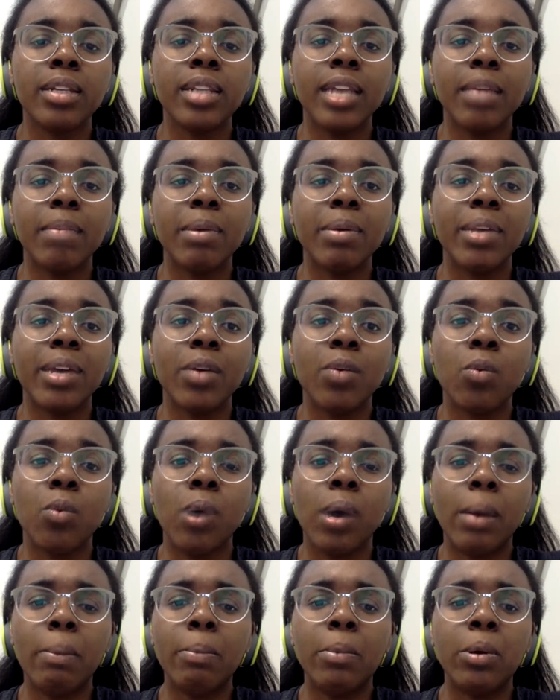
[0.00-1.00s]
maybe like
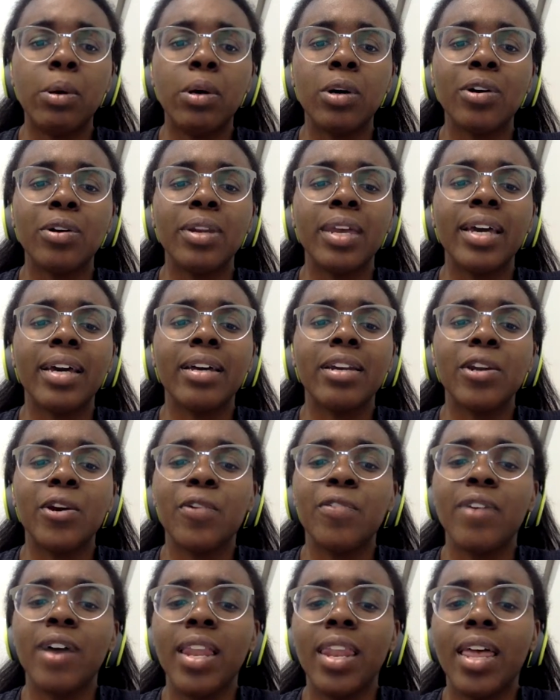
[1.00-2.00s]
one book or like a
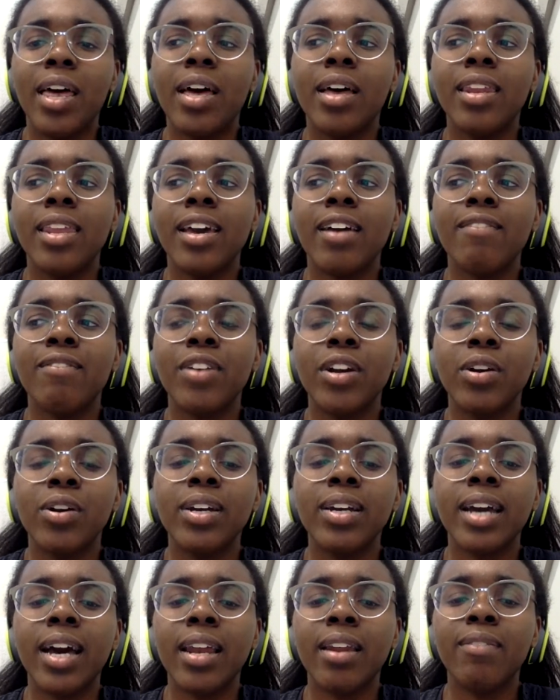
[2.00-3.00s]
novella, like a
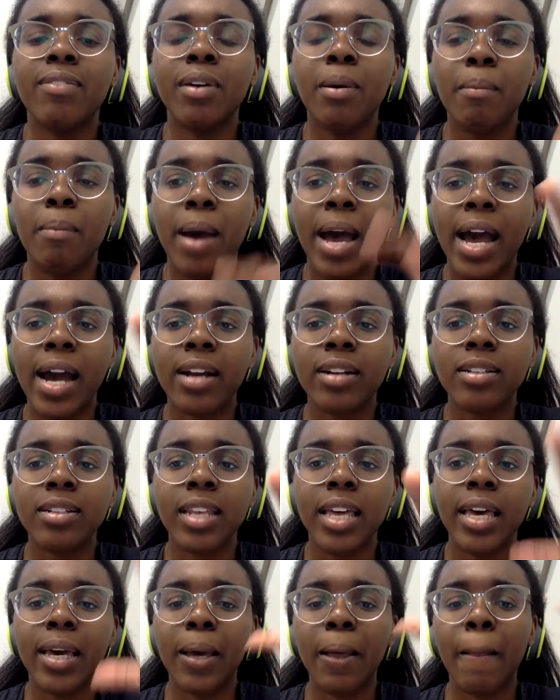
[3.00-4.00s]
very kind of compact,
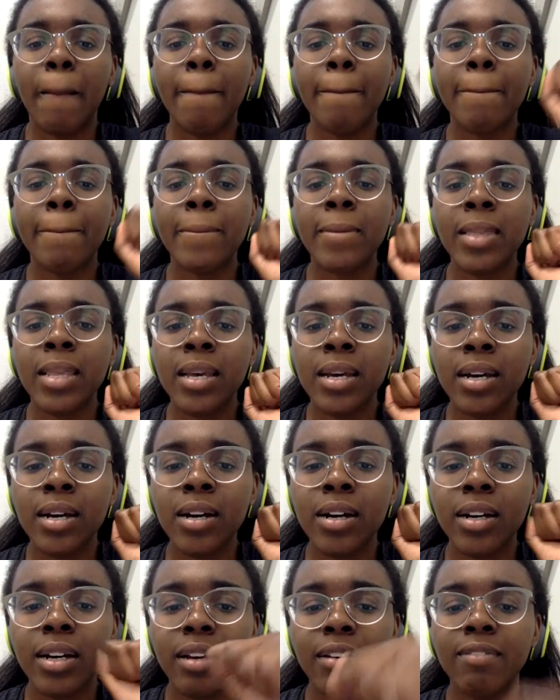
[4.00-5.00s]
like
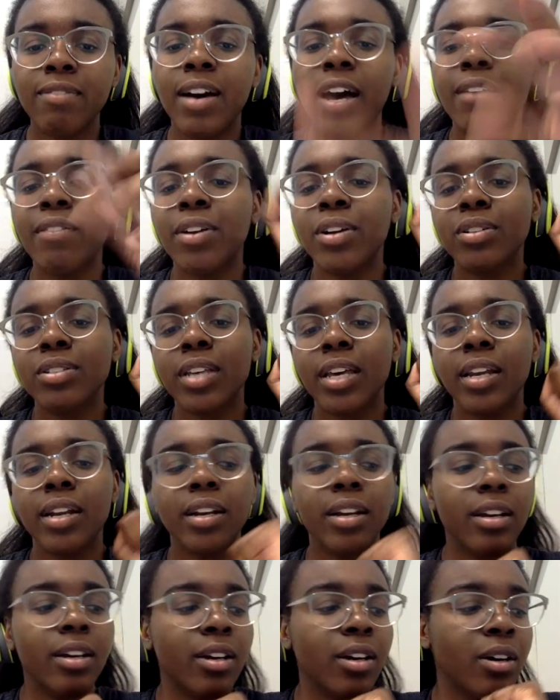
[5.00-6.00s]
5 years
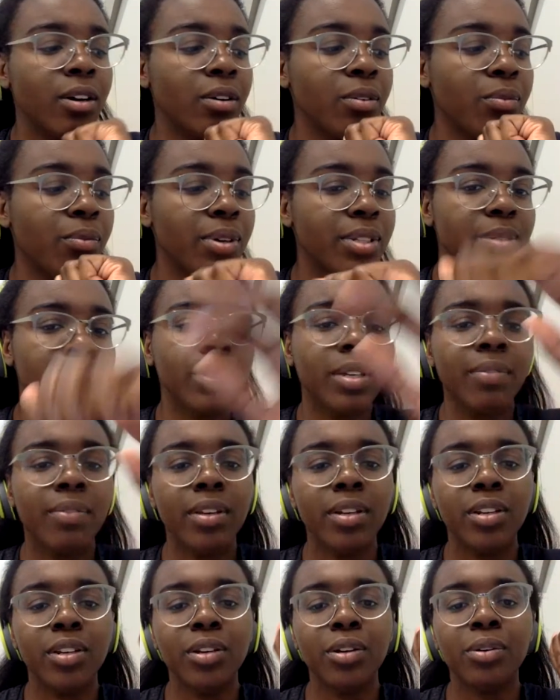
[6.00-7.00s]
later, what's some stuff
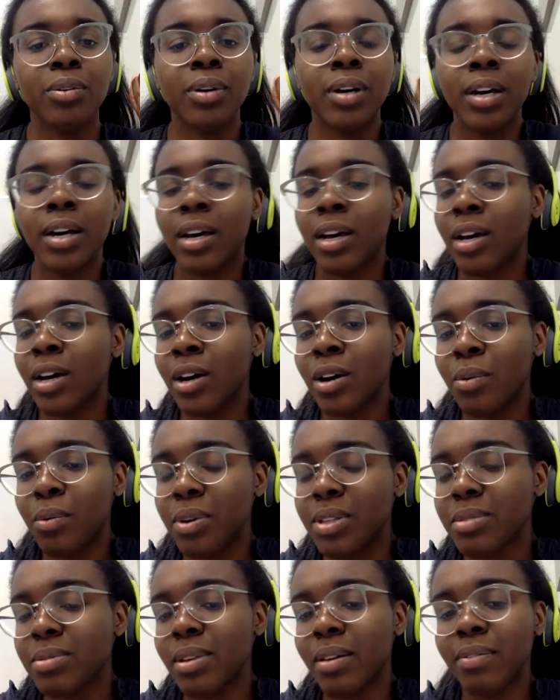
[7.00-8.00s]
they do,
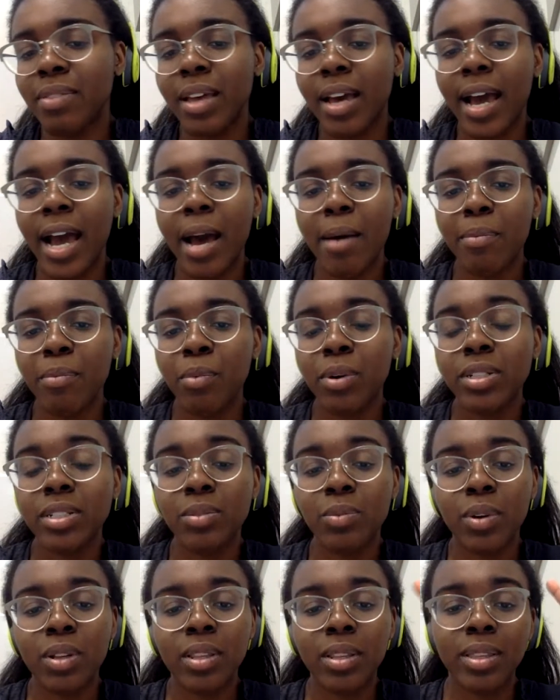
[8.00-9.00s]
what's some stuff that
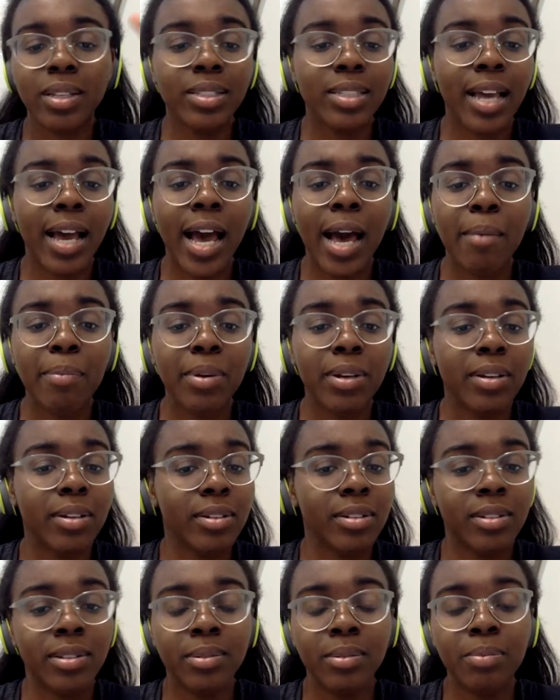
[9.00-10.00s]
what are the things that
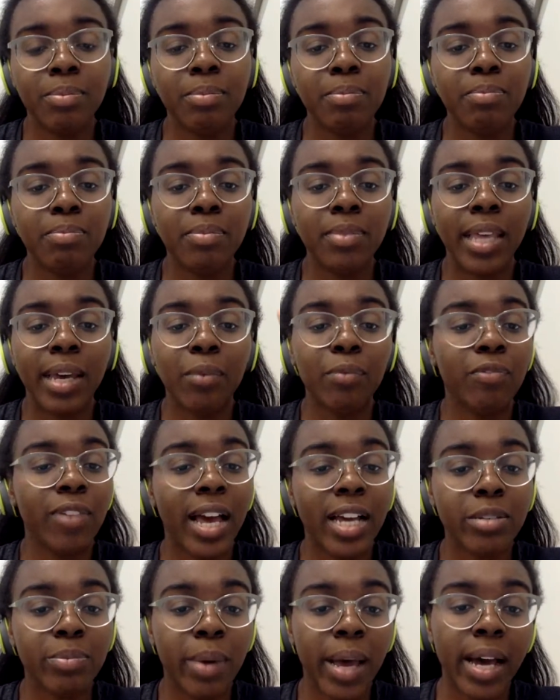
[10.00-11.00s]
happened, like
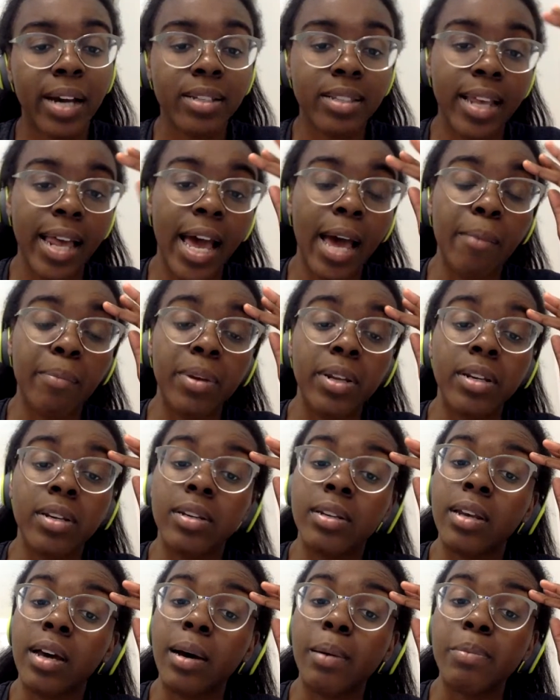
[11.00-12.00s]
flashbacks that
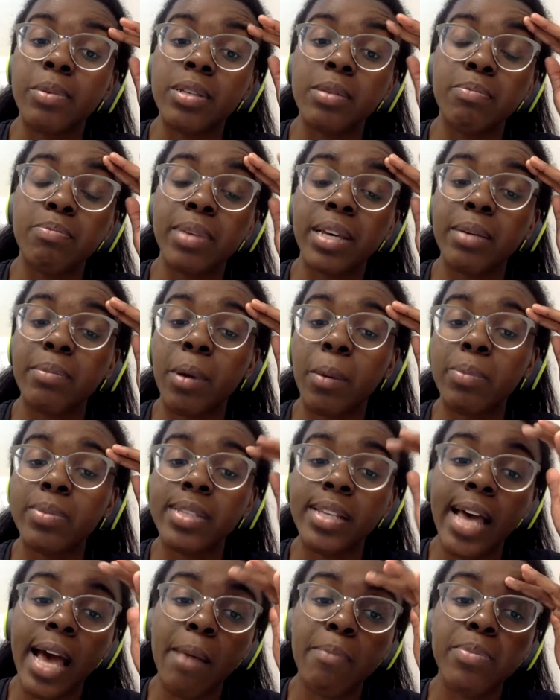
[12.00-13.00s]
happened, some big
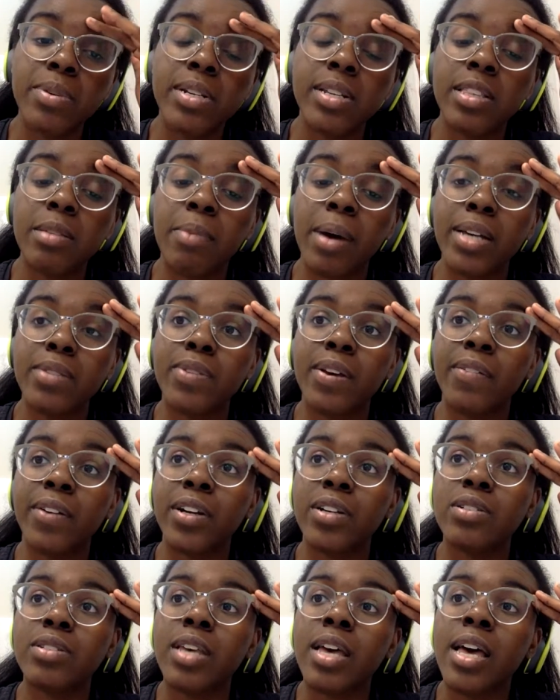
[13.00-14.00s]
moments that happened in the past 5
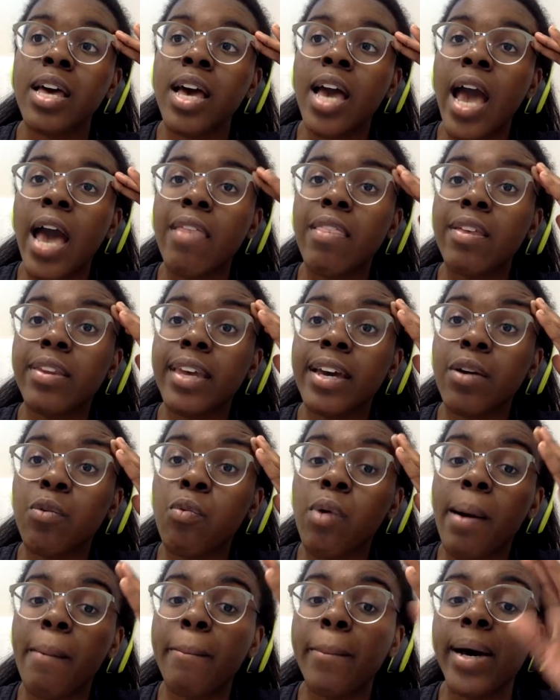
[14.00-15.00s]
years, and then like
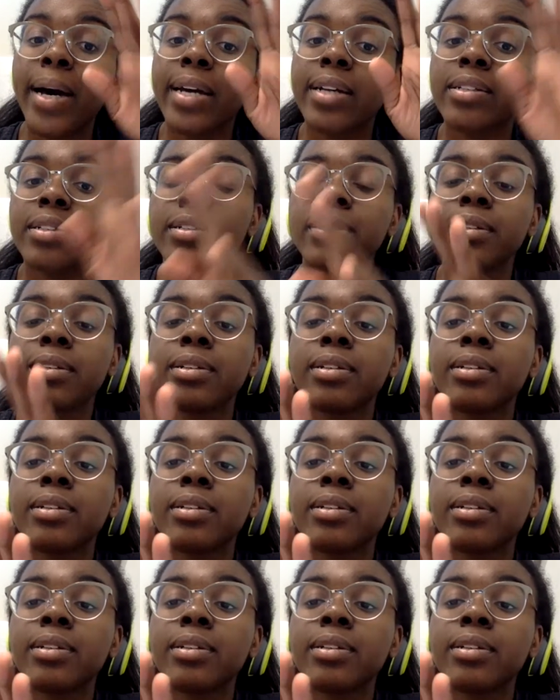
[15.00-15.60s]
what might